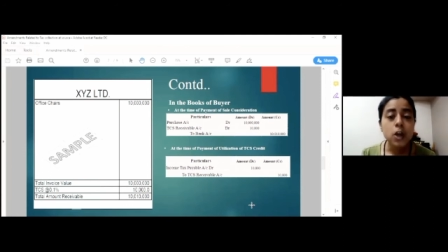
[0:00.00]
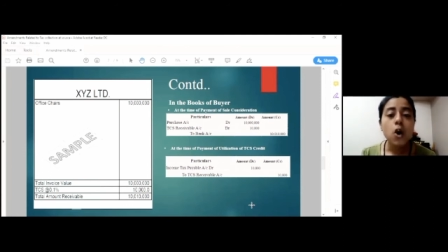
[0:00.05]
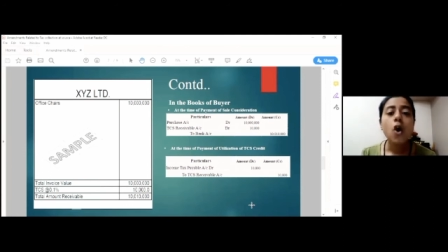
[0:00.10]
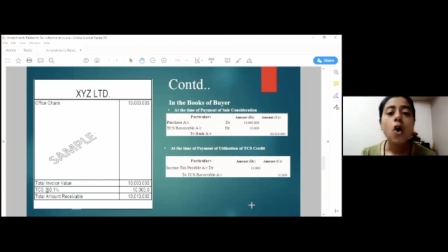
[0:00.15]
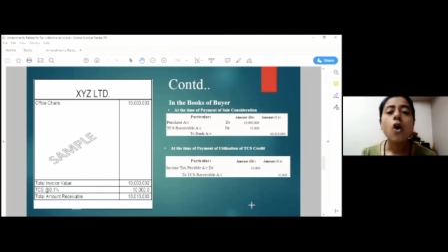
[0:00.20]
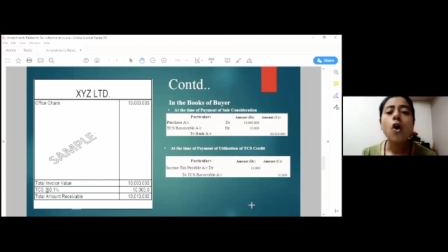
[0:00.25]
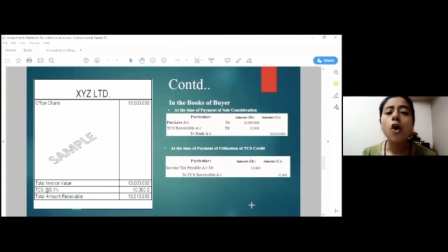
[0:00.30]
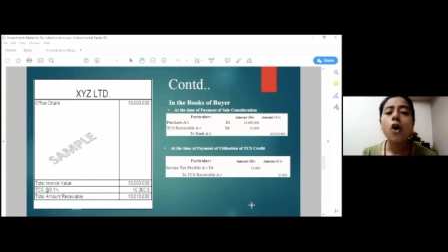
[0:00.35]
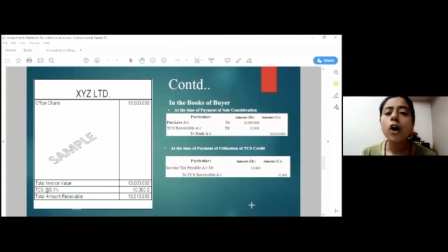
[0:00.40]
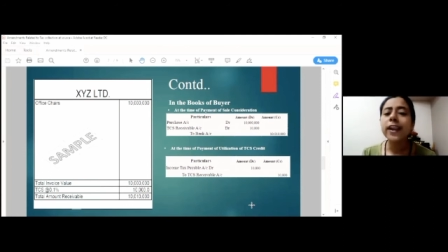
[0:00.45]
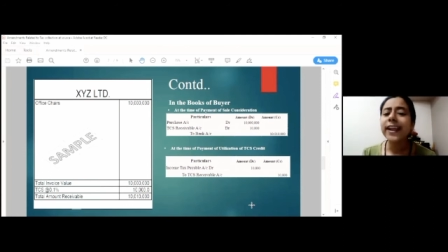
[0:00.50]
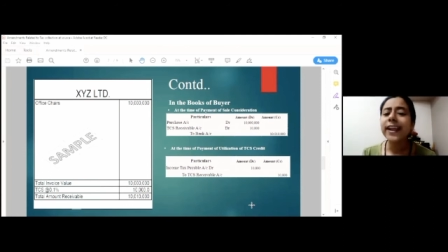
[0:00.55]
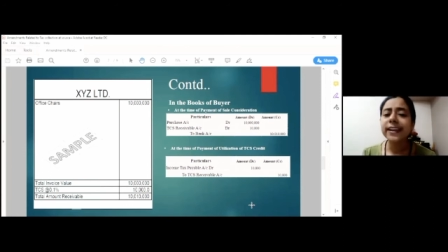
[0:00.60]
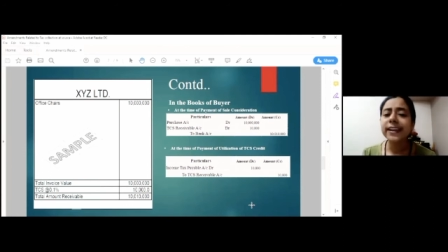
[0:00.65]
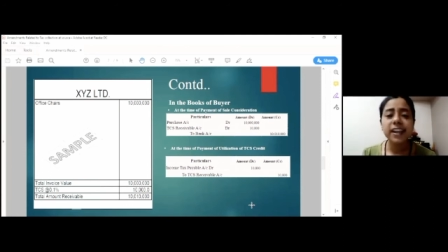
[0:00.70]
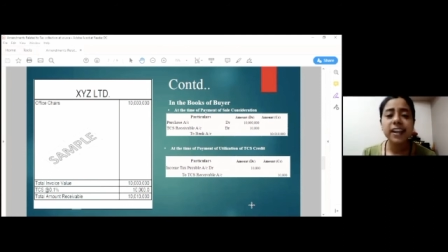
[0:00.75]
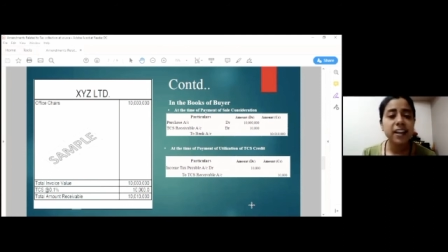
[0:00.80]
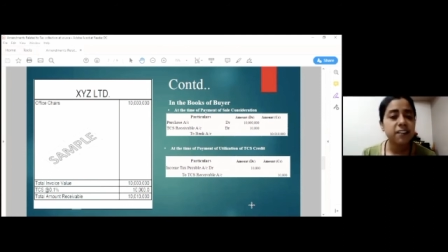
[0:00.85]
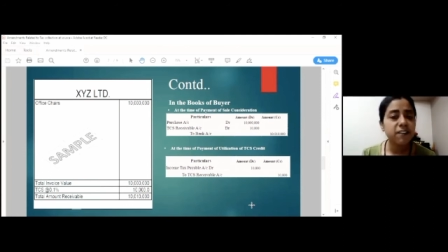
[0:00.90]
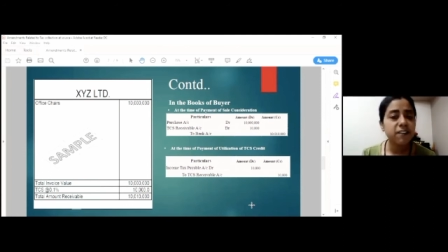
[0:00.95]
or
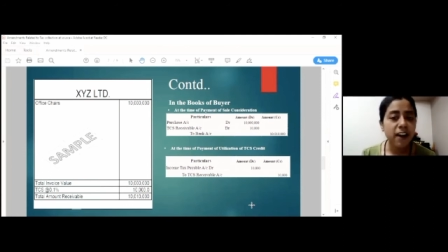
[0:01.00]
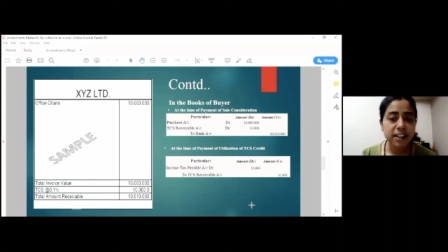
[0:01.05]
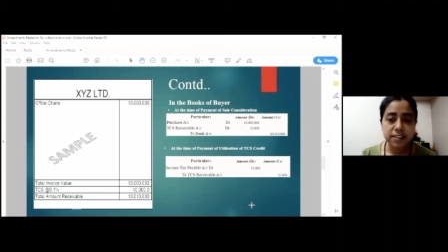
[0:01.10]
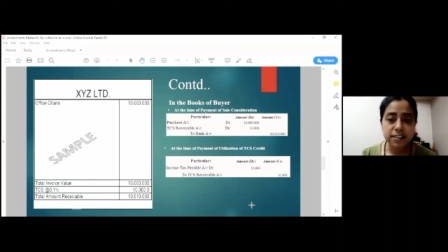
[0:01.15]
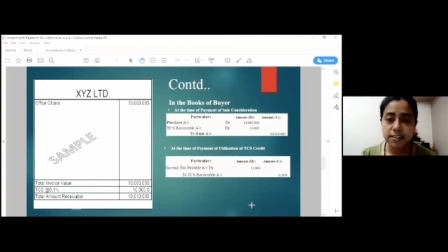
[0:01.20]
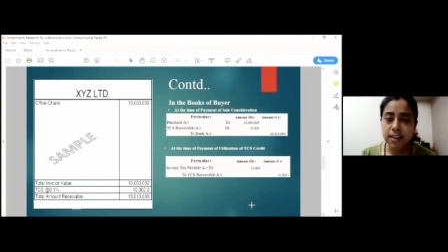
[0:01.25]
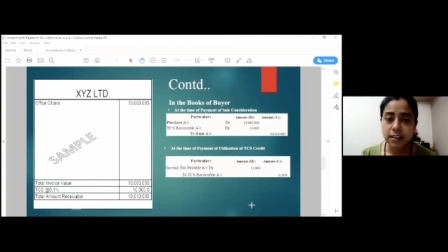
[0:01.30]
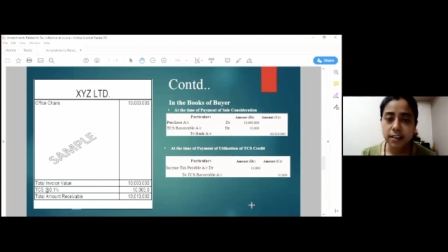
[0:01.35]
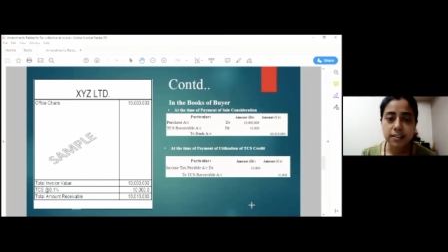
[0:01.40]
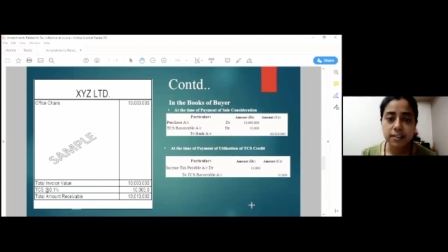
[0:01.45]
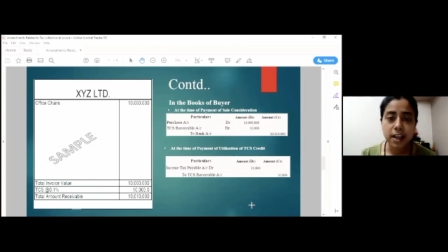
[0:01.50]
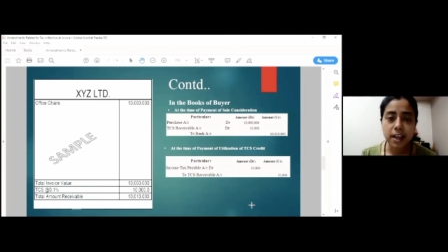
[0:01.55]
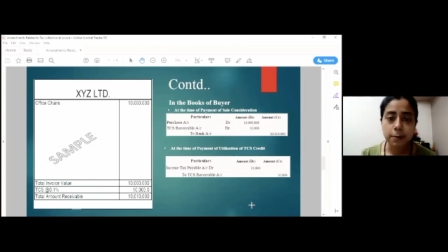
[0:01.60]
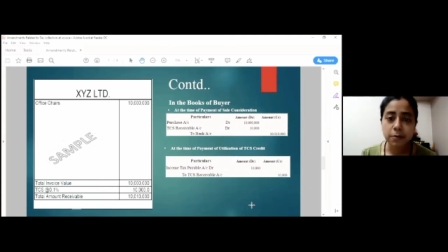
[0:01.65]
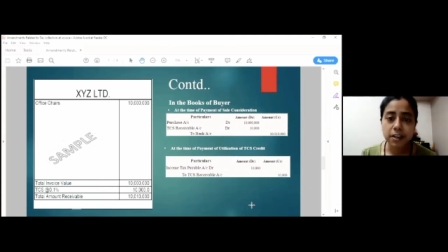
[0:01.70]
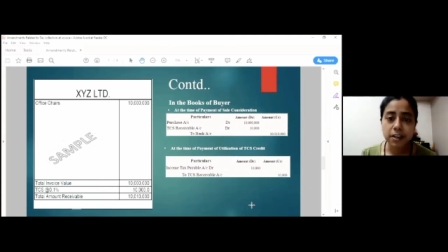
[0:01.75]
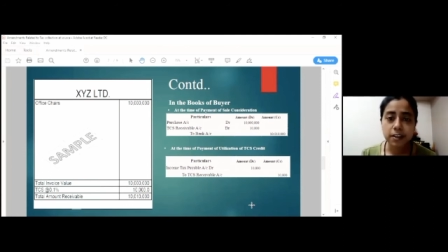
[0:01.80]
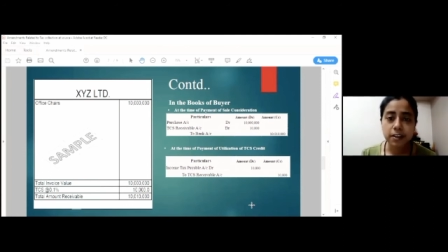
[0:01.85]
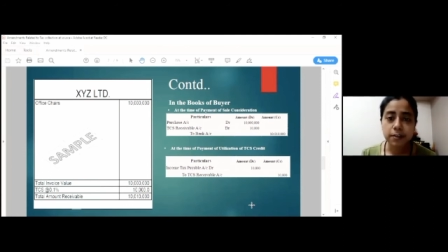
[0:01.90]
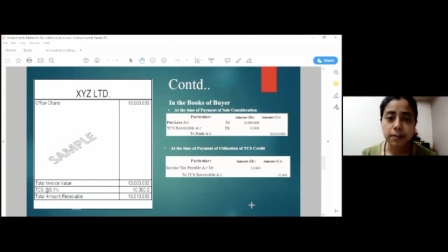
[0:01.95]
any advanced tax
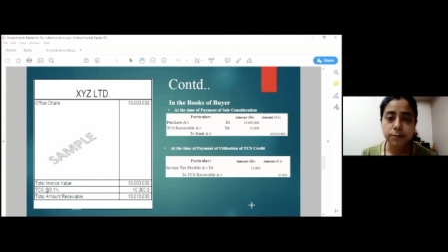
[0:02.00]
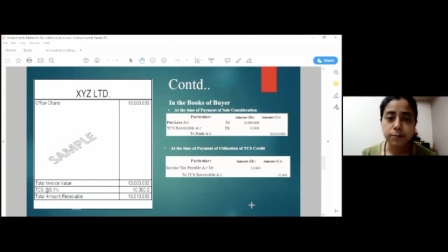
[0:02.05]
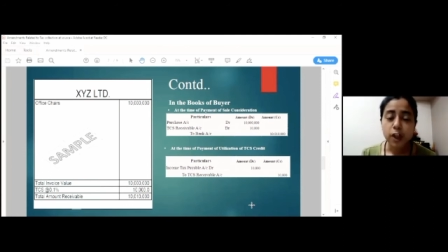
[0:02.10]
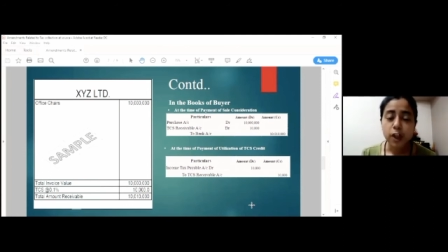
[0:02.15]
liability.